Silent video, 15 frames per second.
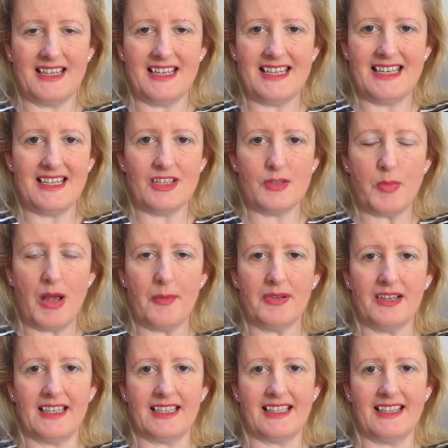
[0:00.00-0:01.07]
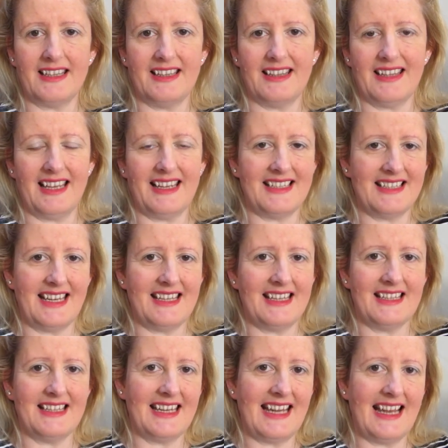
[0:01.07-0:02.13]
It's public and they say
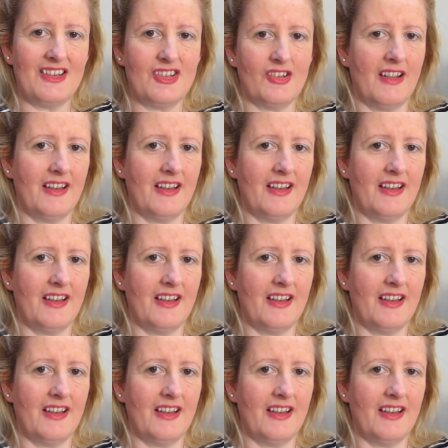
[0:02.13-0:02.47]
that they add you.